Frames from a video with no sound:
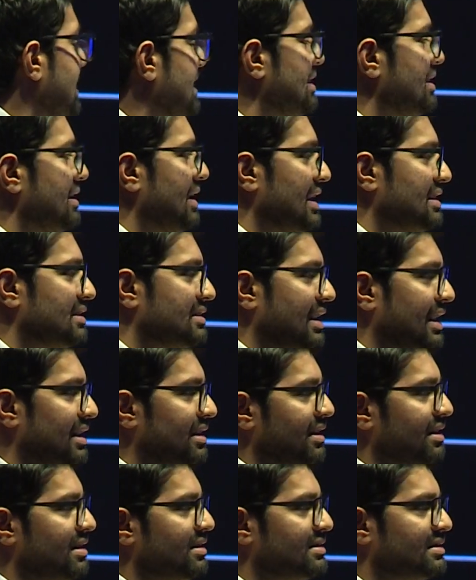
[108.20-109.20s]
that in the next
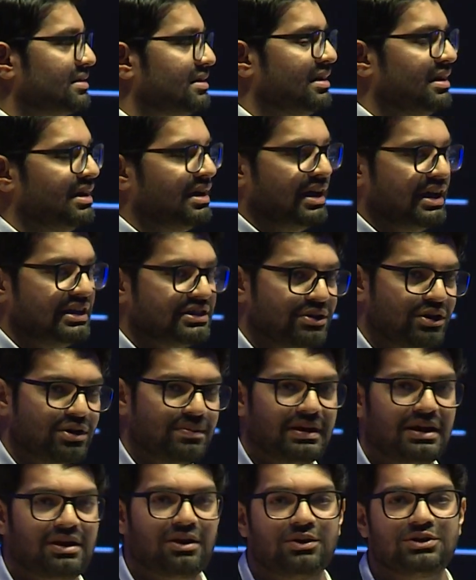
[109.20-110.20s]
10 years, it's going
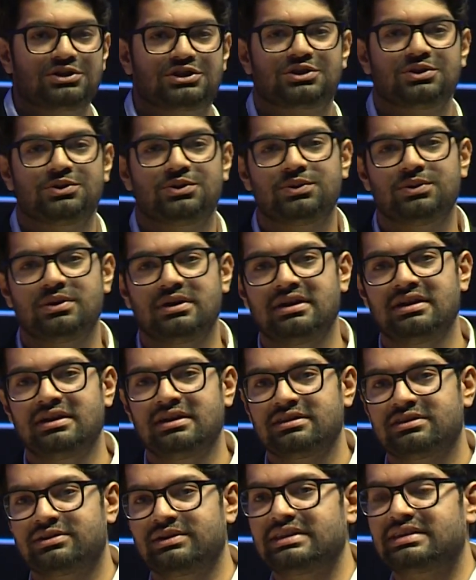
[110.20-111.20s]
to be close to
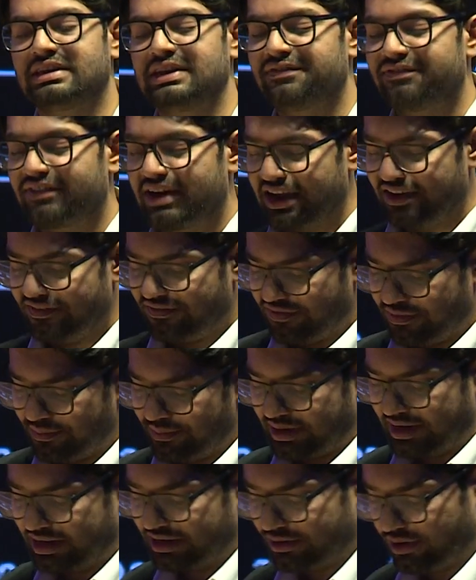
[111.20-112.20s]

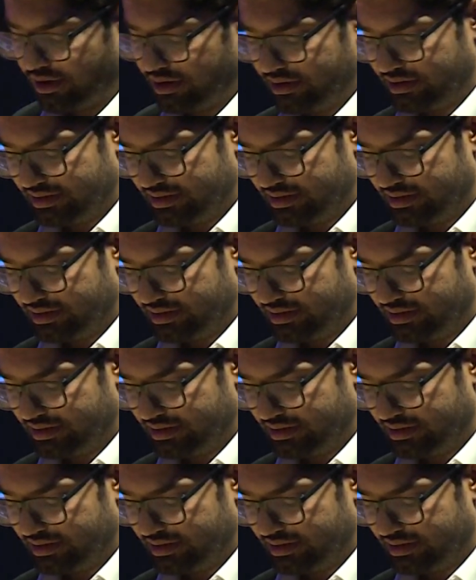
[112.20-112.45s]
$335 billion.